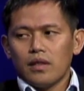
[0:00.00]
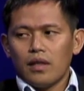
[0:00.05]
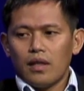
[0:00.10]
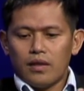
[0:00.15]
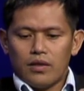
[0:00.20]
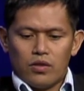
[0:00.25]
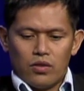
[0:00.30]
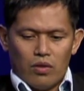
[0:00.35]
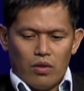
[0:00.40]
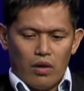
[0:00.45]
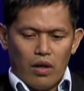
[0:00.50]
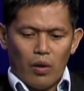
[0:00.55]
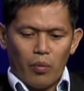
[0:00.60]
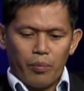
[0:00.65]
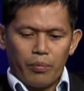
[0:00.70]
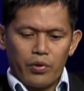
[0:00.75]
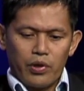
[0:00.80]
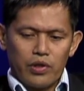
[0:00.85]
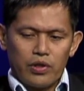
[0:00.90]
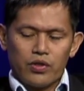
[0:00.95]
And so I
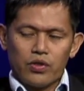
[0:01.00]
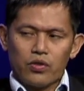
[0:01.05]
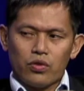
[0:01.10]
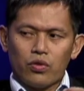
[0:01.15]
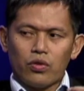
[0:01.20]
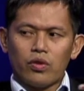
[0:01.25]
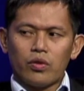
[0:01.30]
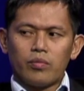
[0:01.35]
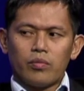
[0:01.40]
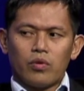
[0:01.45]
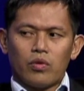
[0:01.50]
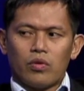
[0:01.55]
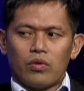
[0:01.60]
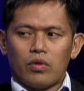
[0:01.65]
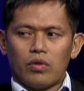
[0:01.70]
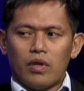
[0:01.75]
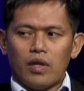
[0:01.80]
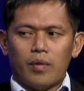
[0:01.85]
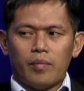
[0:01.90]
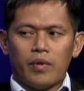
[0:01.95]
pursued
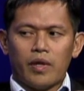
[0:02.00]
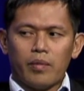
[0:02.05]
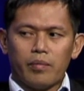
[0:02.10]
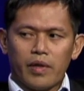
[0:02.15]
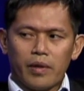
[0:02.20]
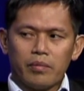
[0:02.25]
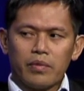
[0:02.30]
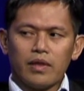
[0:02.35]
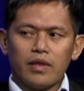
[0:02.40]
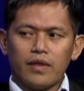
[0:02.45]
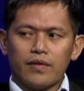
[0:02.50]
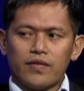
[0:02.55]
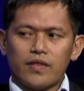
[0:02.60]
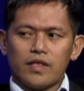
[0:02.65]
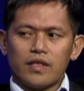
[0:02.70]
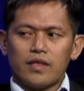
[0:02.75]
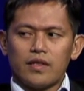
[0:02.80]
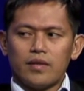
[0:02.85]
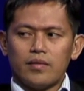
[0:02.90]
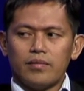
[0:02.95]
more about my belief
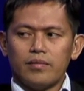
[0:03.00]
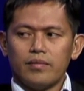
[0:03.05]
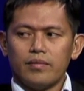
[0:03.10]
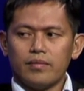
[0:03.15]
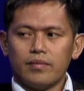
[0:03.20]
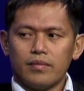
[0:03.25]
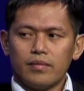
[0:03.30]
system.